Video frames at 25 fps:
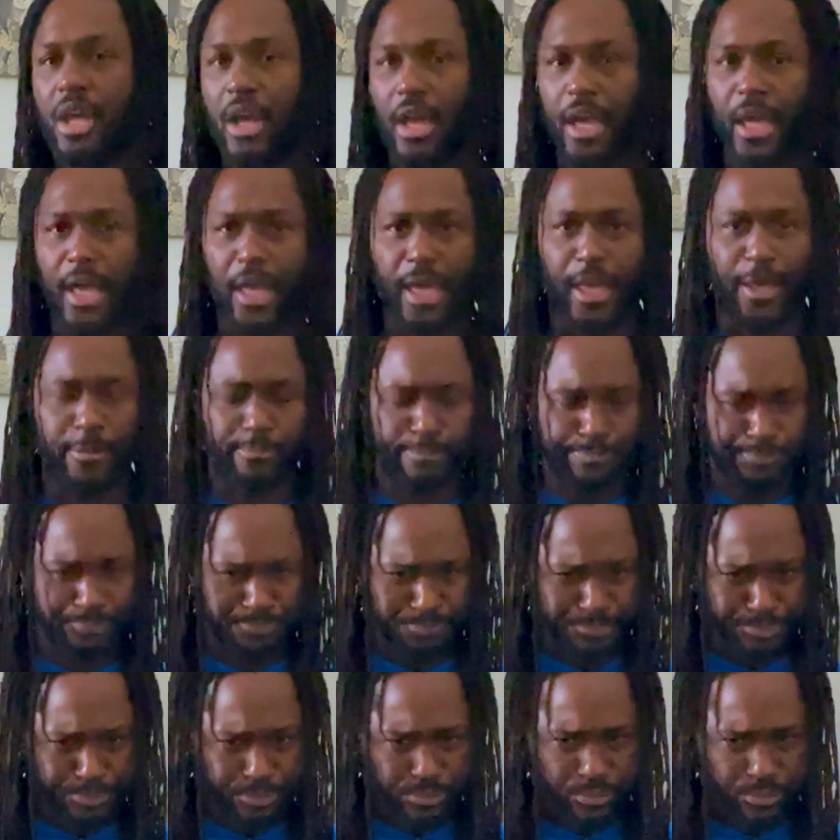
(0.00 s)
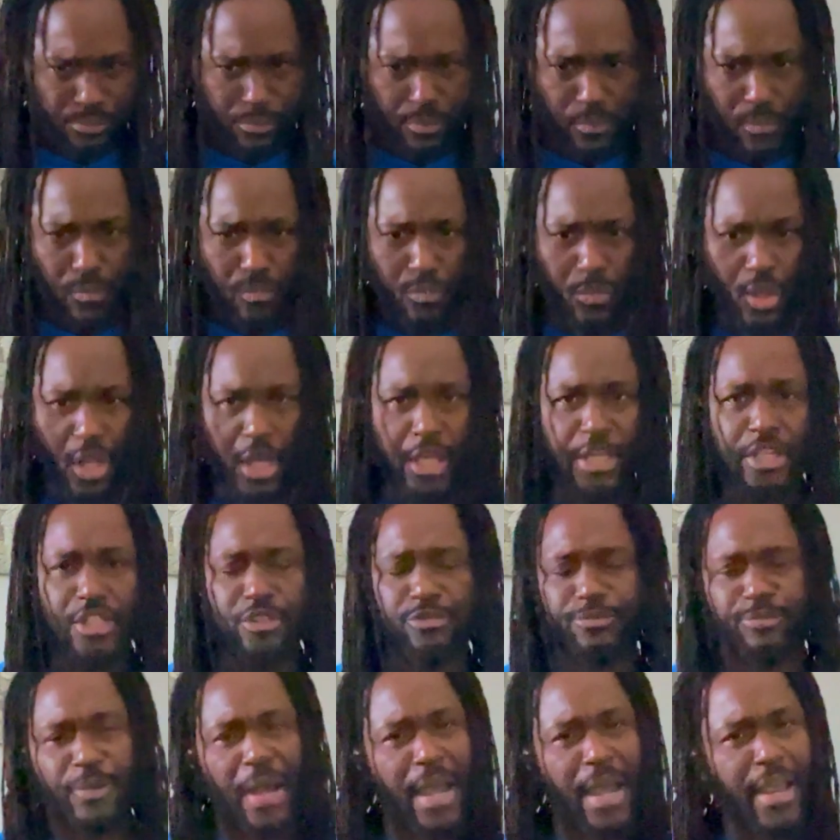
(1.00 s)
And he's
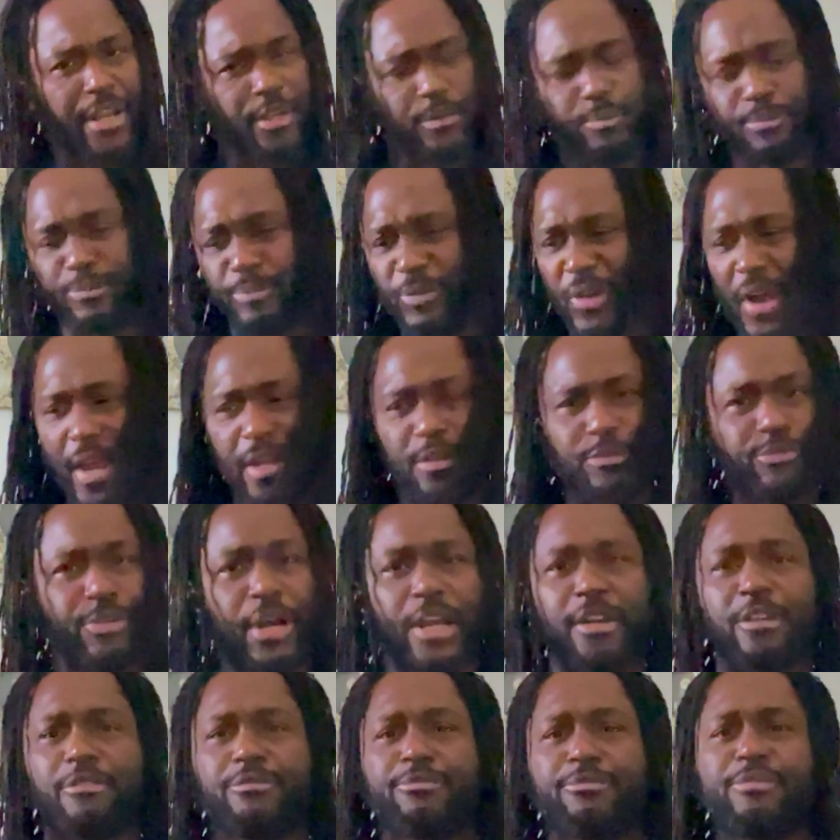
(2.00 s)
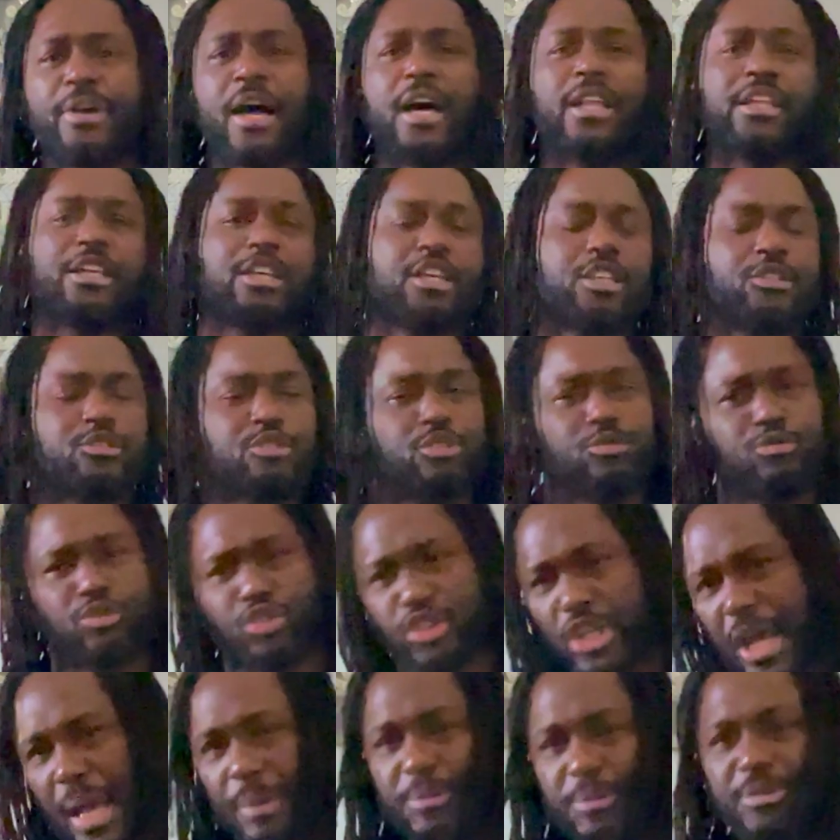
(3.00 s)
fighting, and finally he
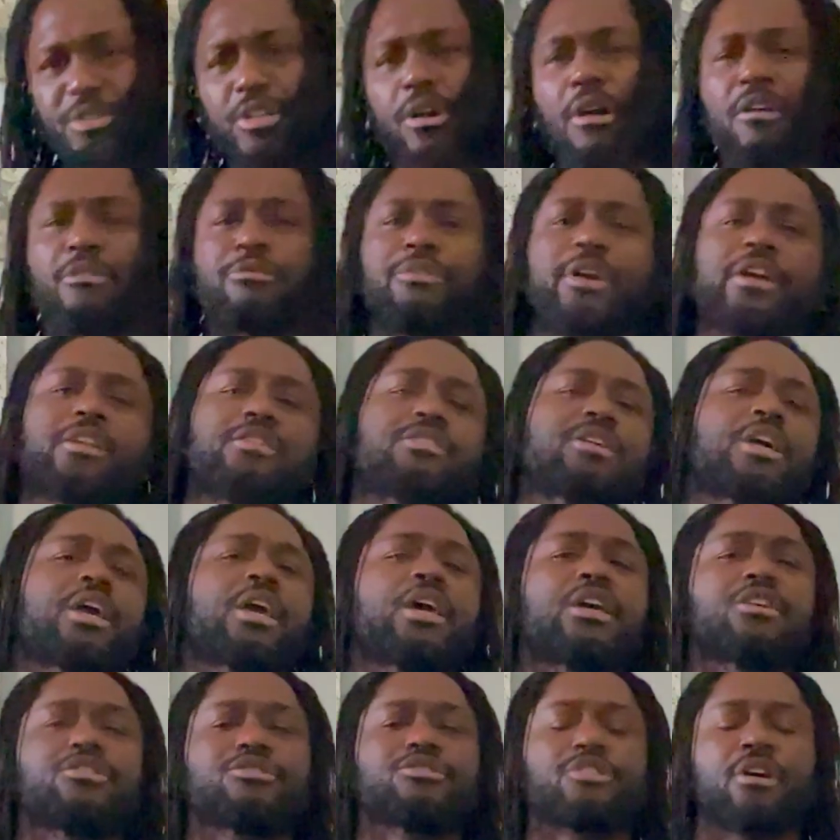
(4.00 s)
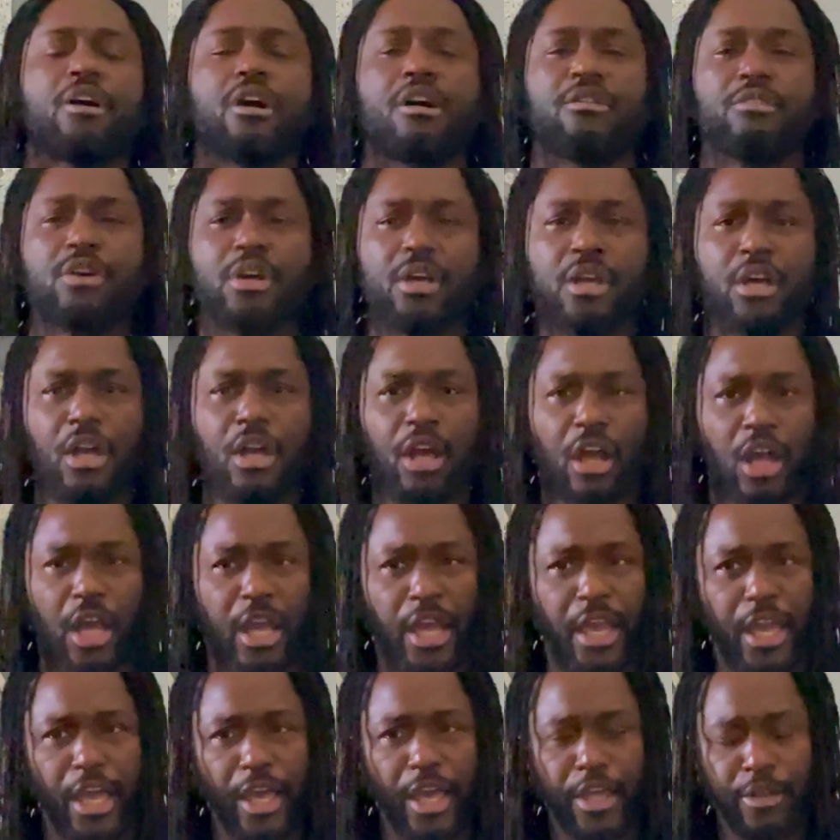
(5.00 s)
chops Darth Vader's hands off,
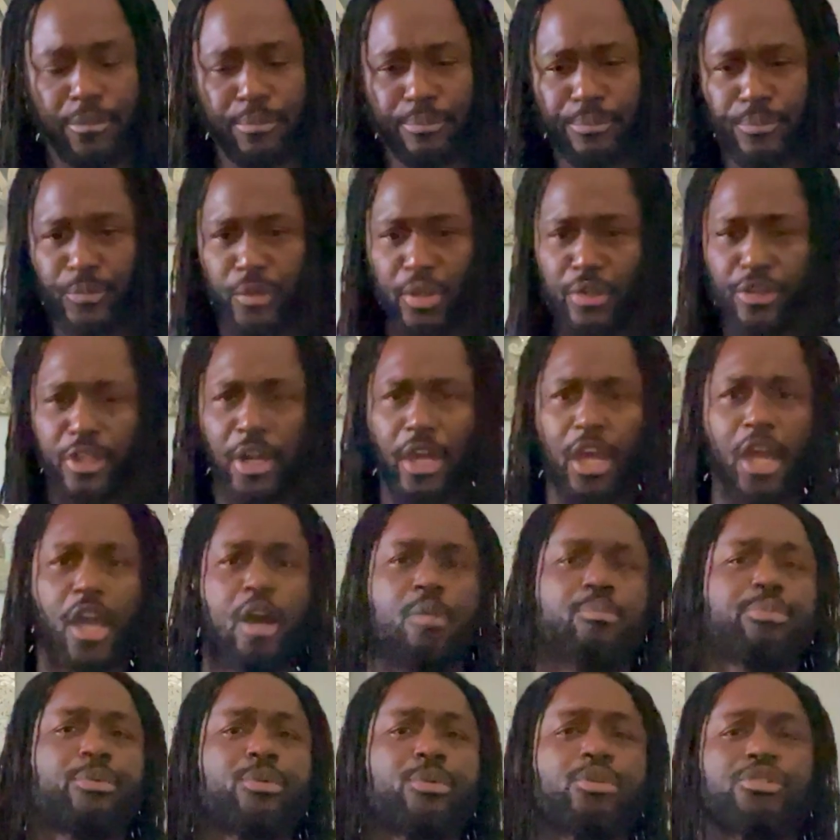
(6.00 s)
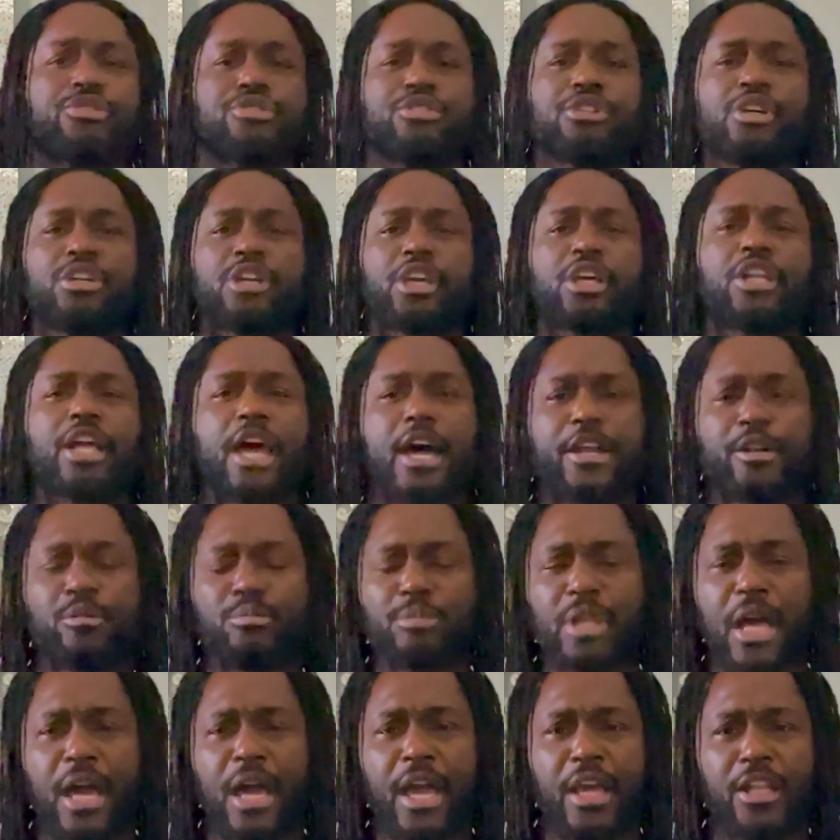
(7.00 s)
and the Emperor's looking at
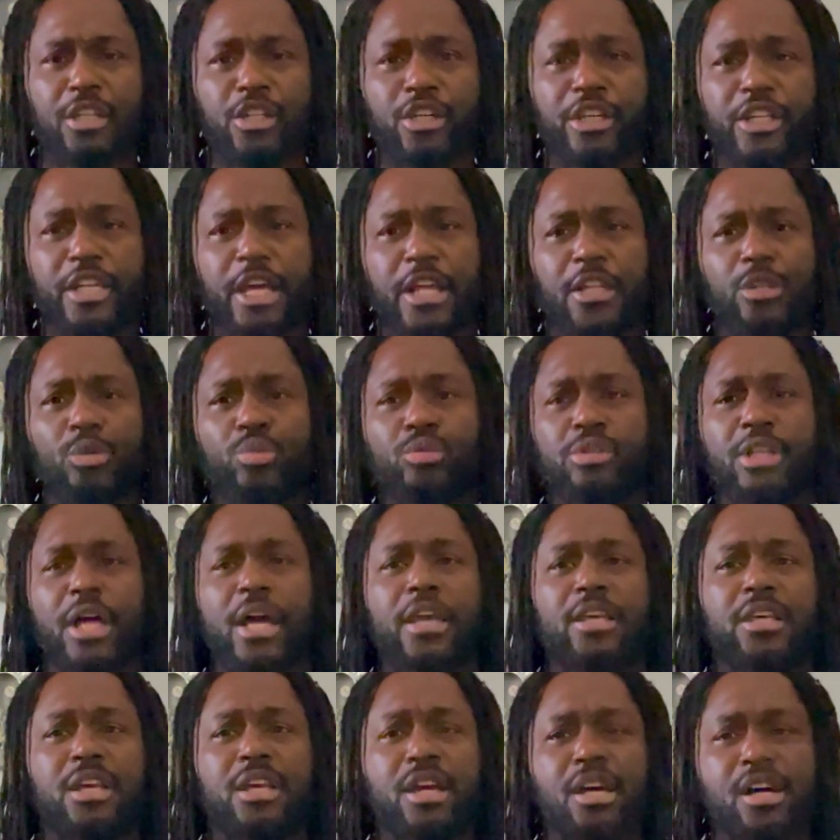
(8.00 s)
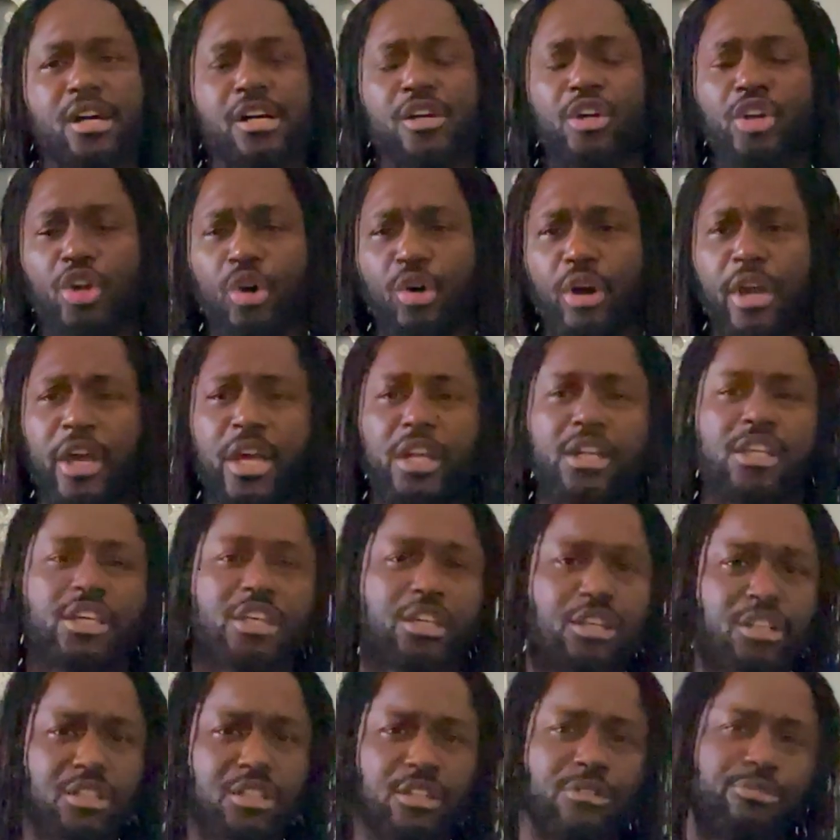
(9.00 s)
Luke like, yeah, go ahead and
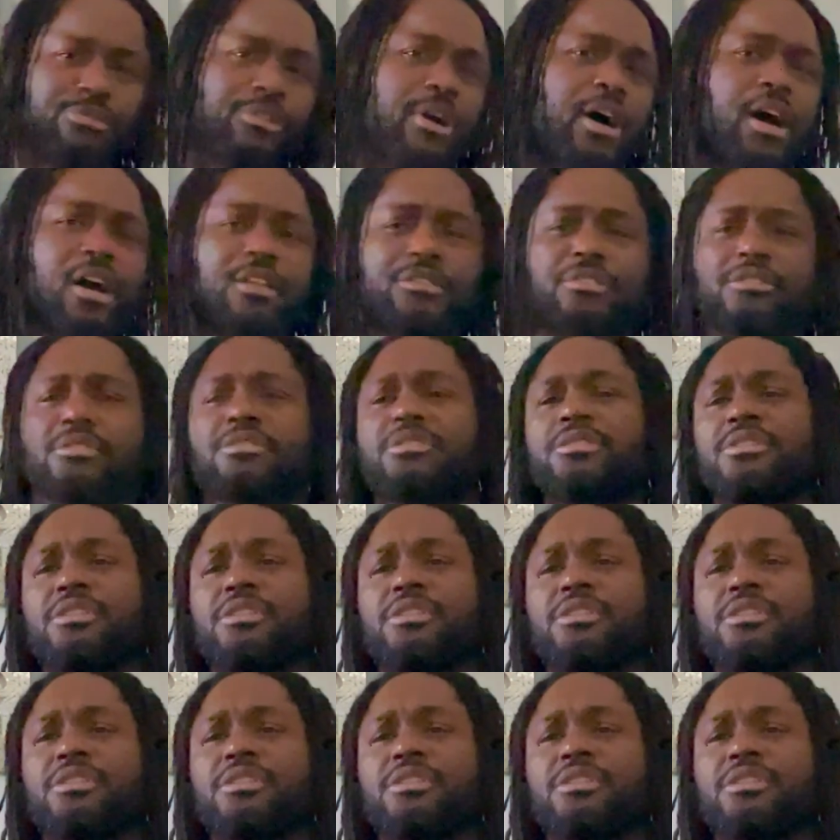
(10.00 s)
kill your father.